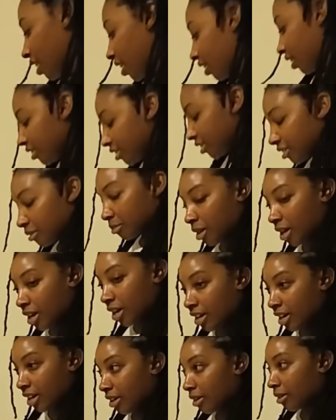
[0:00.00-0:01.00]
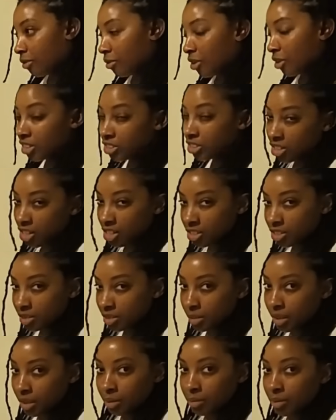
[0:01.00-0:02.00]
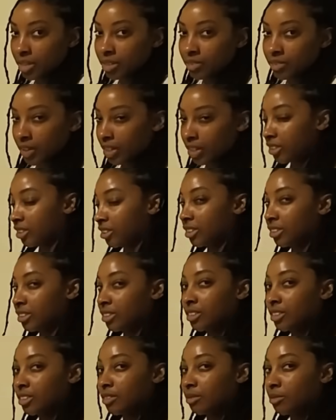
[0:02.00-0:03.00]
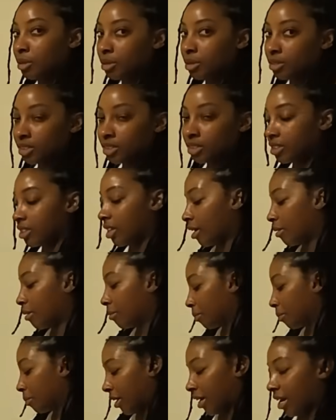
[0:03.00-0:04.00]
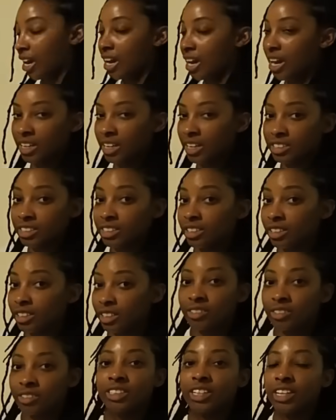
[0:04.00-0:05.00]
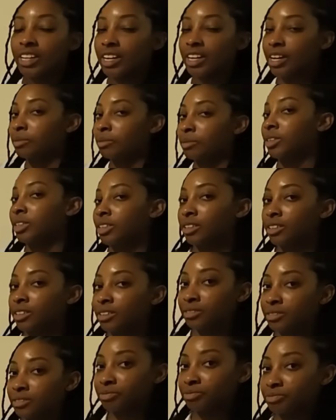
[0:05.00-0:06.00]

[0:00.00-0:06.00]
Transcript: And this is where I charge up like my devices and stuff most of the time, but my cat actually loves to take naps right here.